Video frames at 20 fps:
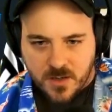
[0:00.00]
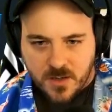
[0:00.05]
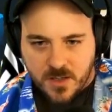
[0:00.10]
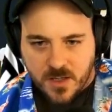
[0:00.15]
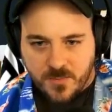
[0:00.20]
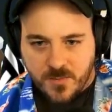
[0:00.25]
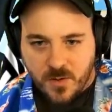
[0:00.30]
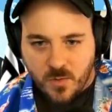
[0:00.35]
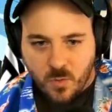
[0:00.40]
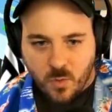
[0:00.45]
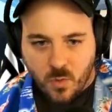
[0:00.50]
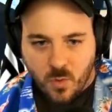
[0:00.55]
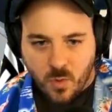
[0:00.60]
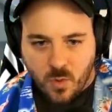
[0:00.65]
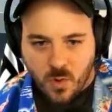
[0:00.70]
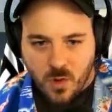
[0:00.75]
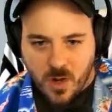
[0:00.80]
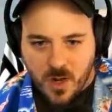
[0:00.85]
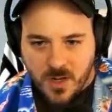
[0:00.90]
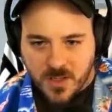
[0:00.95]
Give me
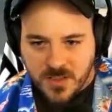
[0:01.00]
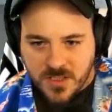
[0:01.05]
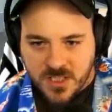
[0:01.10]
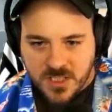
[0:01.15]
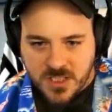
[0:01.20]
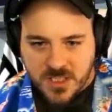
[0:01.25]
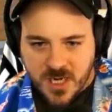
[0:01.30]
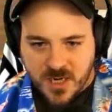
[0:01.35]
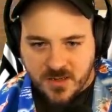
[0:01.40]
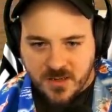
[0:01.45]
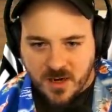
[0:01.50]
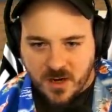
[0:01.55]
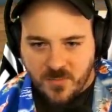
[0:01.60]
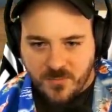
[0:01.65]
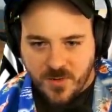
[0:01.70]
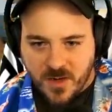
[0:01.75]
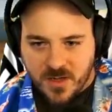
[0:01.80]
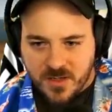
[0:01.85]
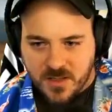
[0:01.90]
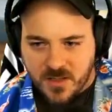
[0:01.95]
one sec there,
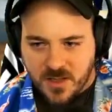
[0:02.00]
bud.